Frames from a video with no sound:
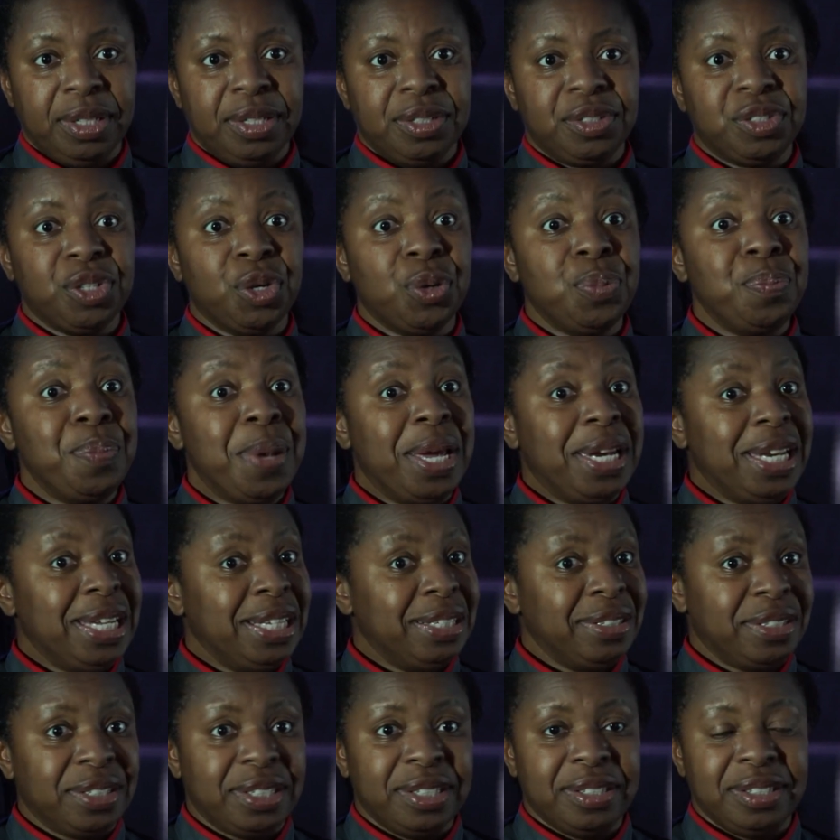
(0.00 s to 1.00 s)
So, many
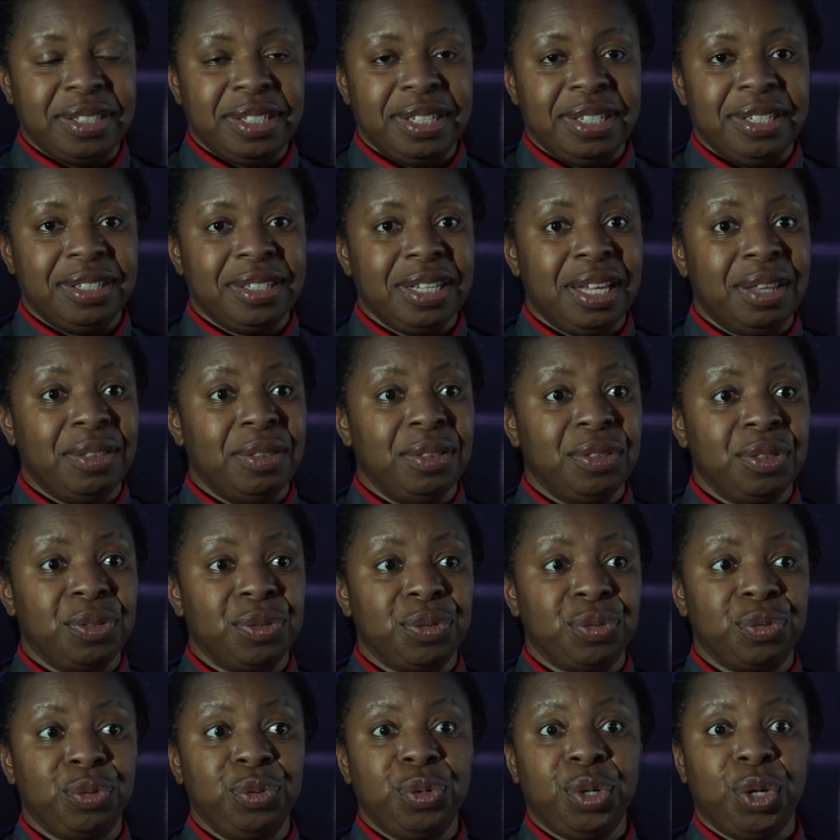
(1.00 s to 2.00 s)
instances, and
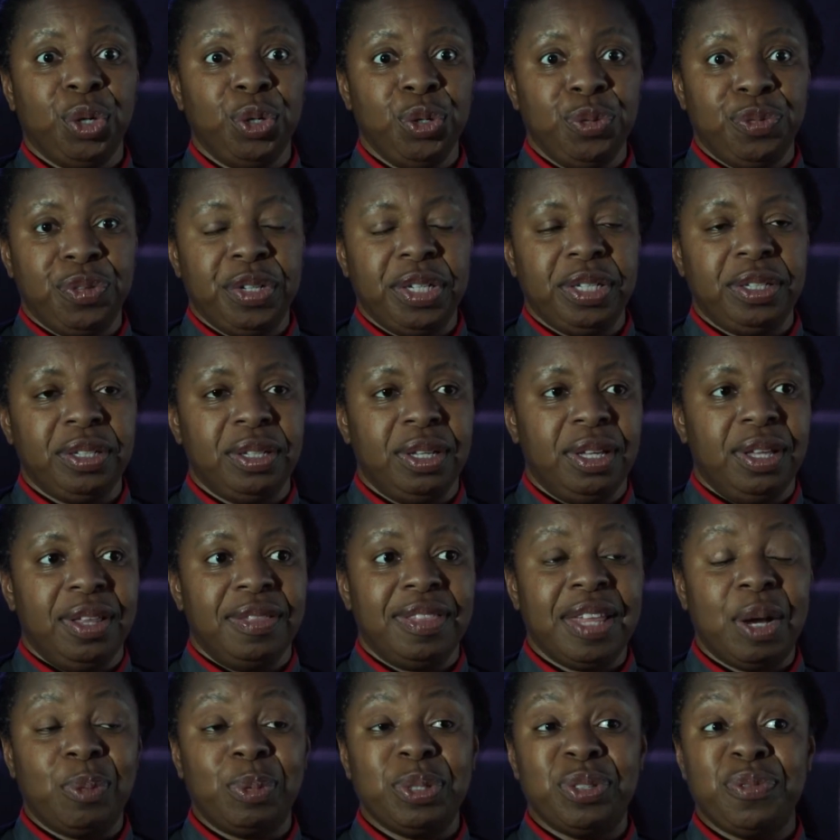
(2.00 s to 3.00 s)
through COVID,
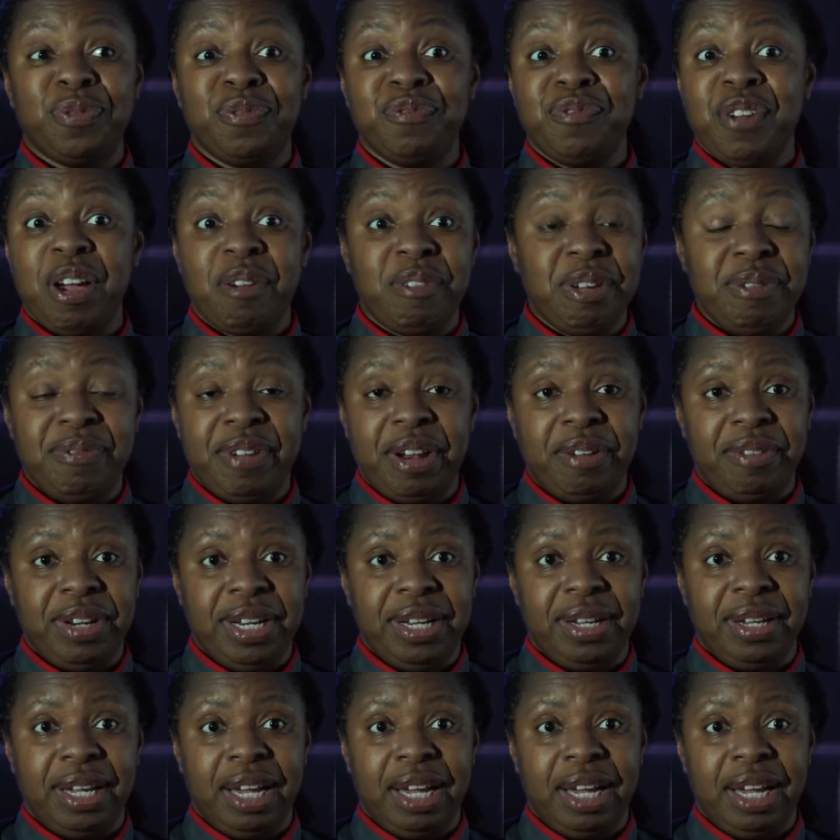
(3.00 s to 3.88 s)
that was very, very